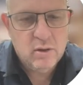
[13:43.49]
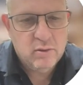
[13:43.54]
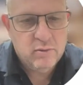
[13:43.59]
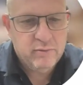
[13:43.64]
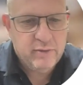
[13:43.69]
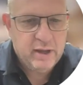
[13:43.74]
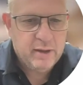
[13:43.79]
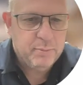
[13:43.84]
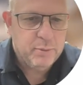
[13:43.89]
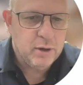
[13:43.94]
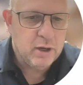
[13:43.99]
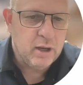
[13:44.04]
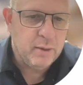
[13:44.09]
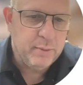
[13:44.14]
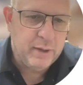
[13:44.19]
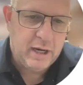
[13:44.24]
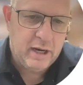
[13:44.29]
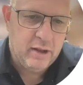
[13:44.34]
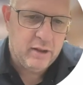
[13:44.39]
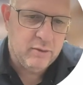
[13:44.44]
vapor
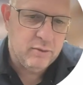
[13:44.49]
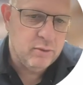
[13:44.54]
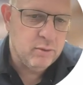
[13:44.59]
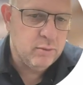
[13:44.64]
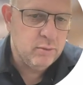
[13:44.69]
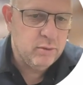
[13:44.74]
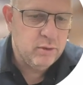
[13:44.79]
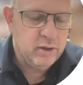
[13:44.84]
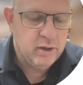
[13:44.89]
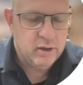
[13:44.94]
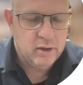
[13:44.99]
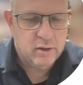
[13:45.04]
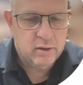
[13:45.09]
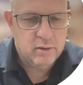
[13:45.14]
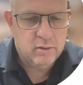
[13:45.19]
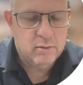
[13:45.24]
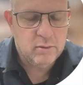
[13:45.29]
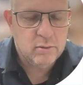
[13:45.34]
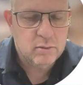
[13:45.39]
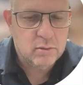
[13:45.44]
coming out of
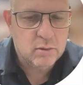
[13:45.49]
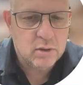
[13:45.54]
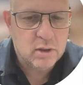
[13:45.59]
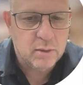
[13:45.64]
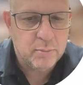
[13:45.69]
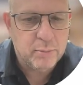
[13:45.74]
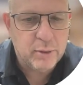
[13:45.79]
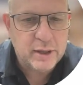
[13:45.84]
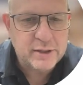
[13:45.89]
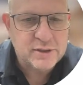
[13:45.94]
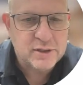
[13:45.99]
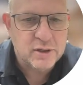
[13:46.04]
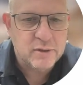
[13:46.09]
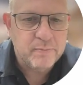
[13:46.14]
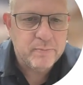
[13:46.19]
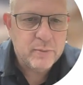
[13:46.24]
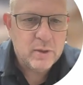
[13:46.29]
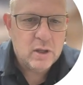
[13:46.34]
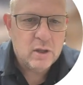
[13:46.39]
the compressor,